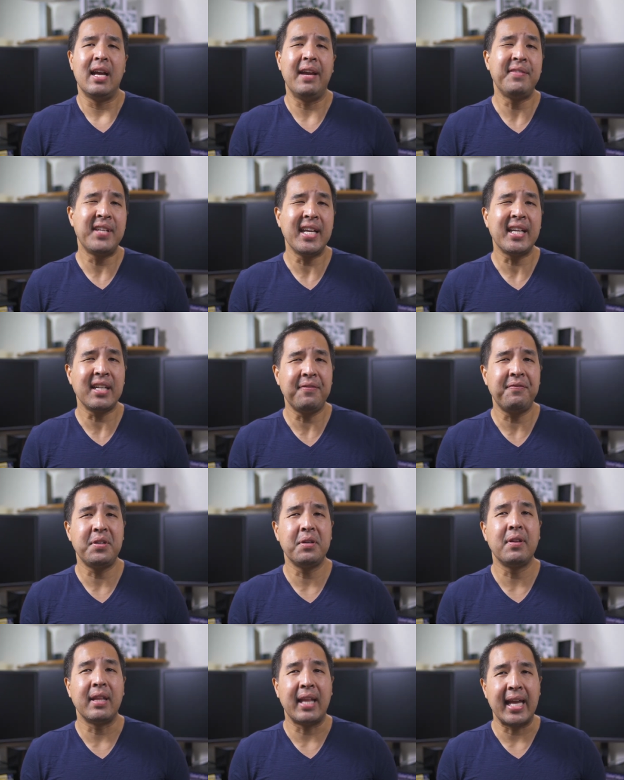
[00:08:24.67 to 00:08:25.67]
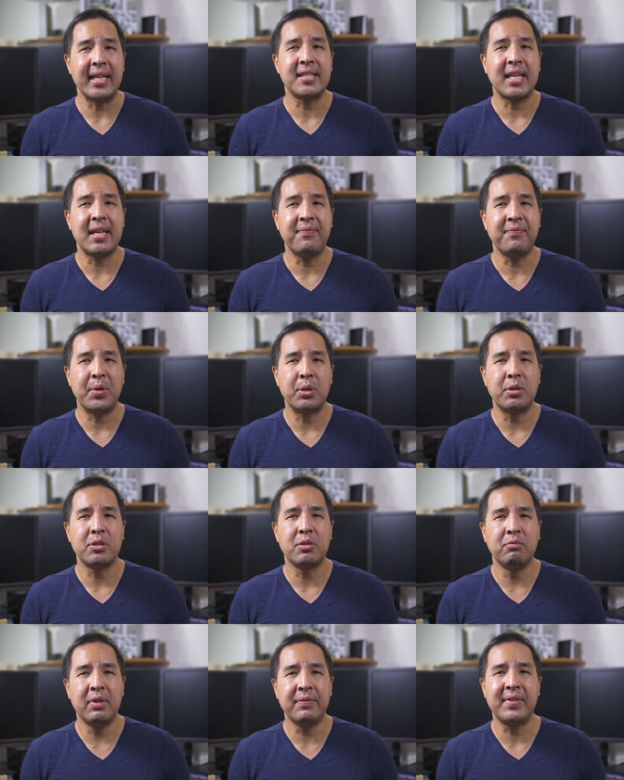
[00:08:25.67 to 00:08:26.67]
I've taken a few landscape
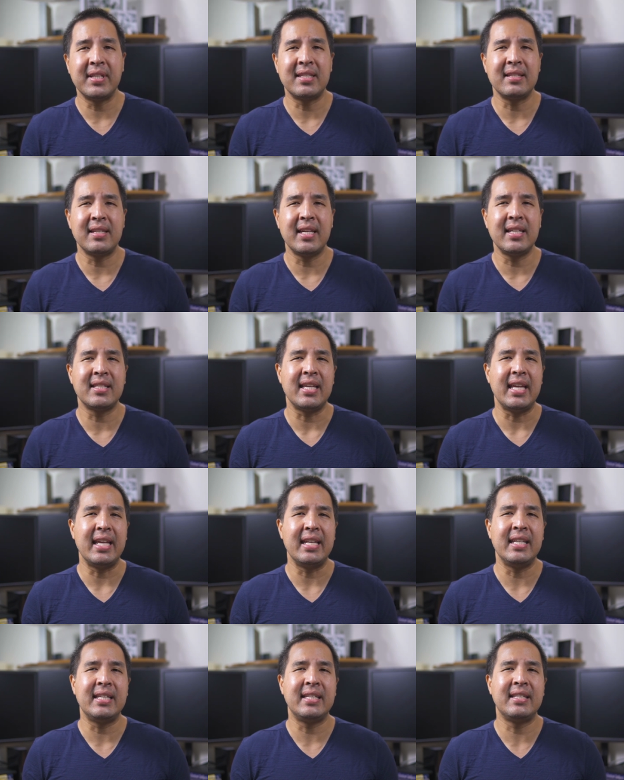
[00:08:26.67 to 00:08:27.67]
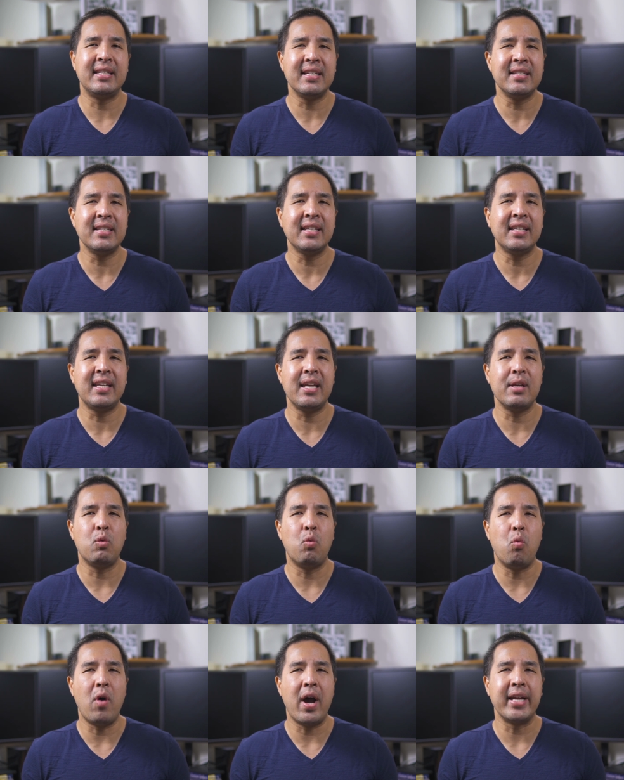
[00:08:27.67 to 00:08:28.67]
photos with this lens, and it doesn't get
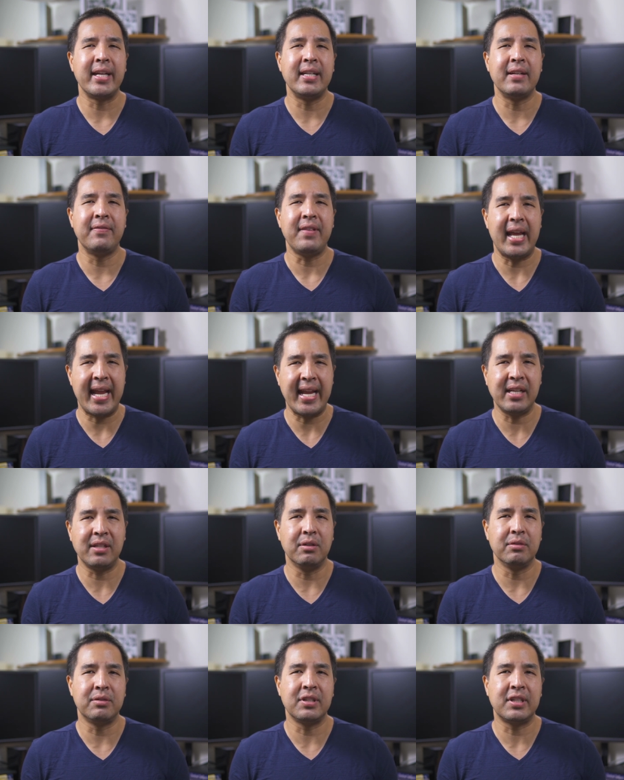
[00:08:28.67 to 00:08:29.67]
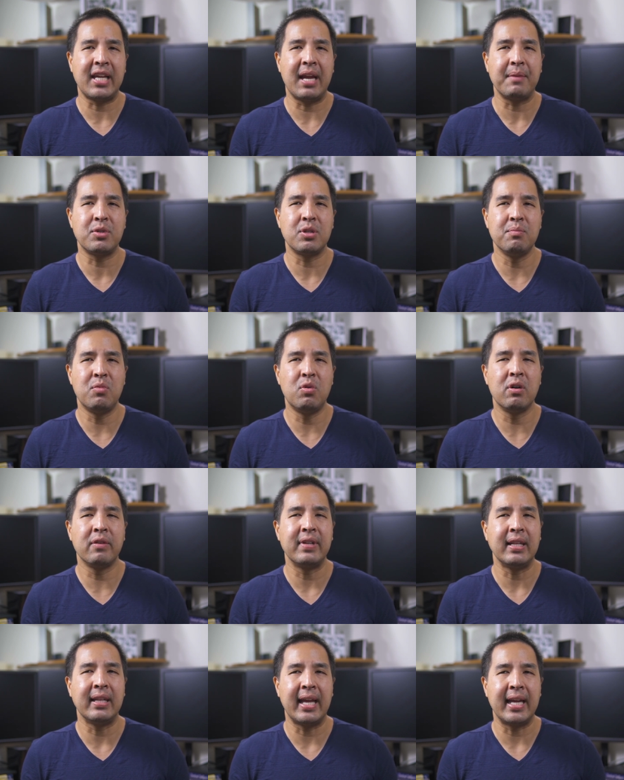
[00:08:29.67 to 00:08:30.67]
wide enough angle to capture more
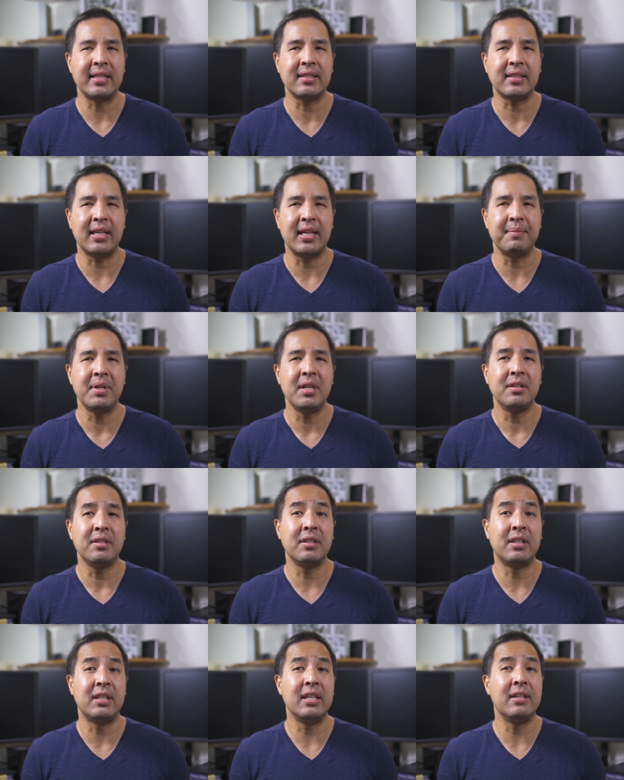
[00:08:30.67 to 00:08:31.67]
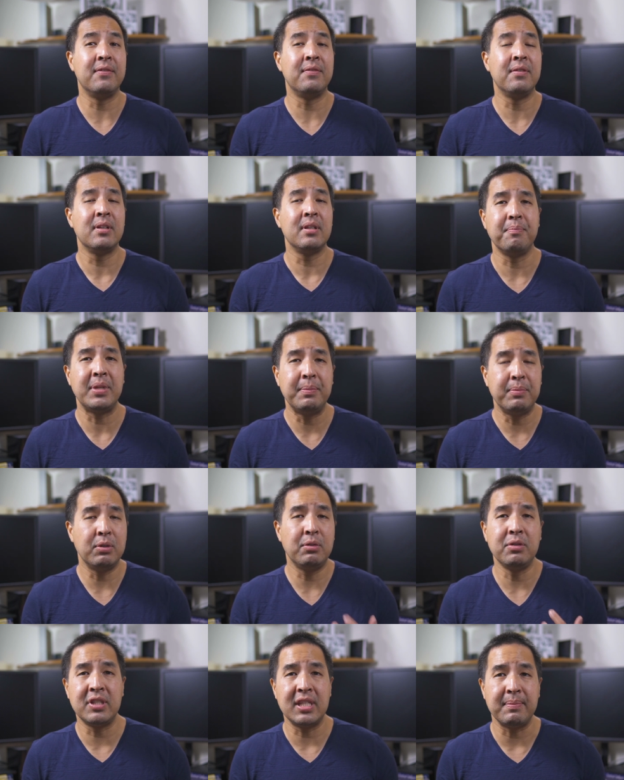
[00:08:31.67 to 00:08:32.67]
of the landscape to give people
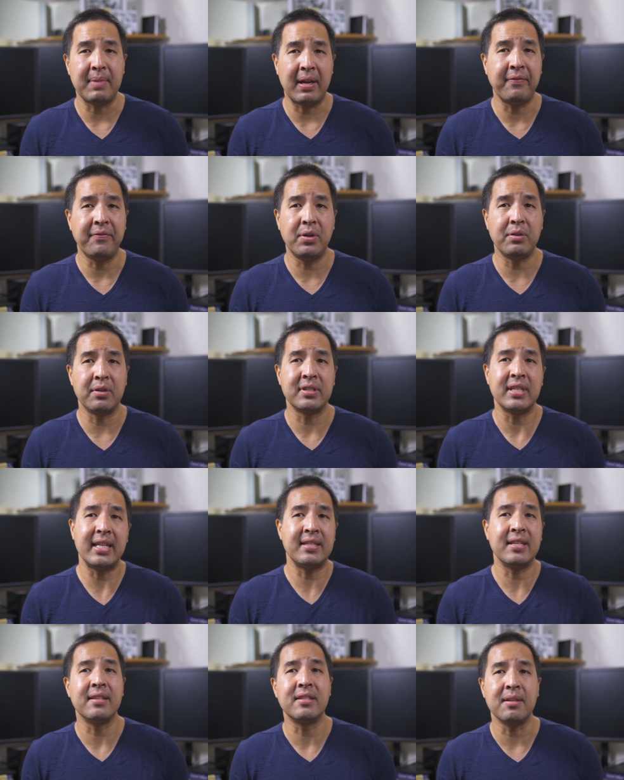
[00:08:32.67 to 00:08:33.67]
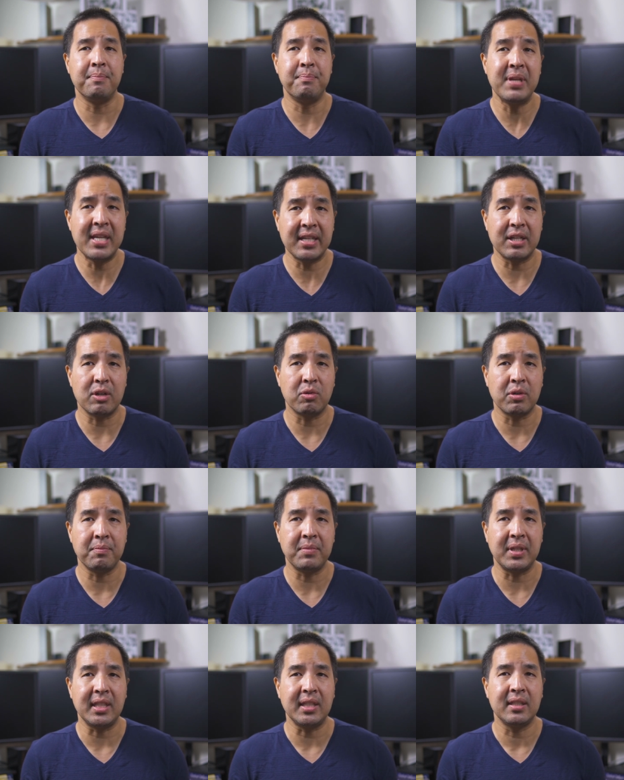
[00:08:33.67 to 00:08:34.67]
who see my photos a sense of being there with me.